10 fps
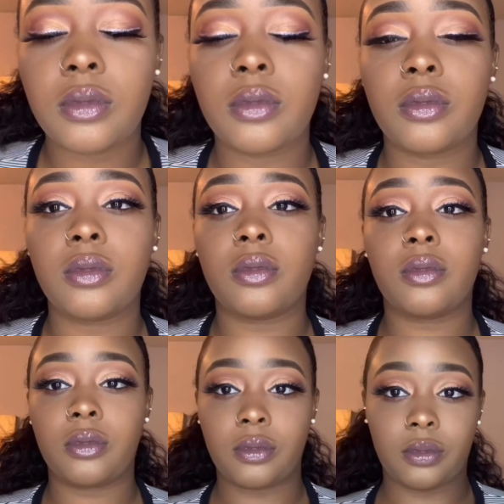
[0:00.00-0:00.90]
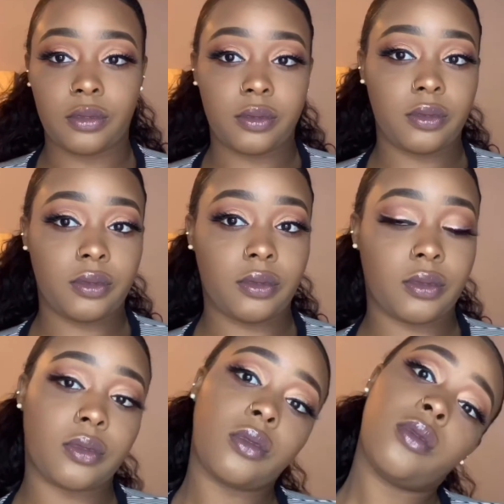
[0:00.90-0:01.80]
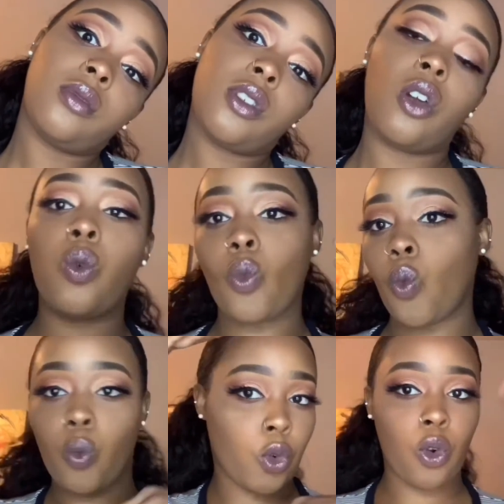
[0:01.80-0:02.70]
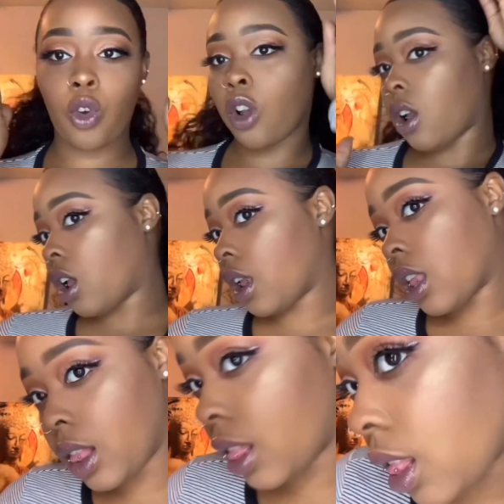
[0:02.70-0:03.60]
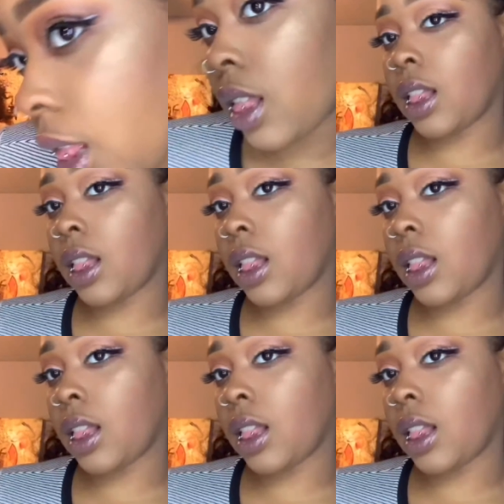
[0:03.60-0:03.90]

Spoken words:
I don't know, I love it. Like, it's not definitely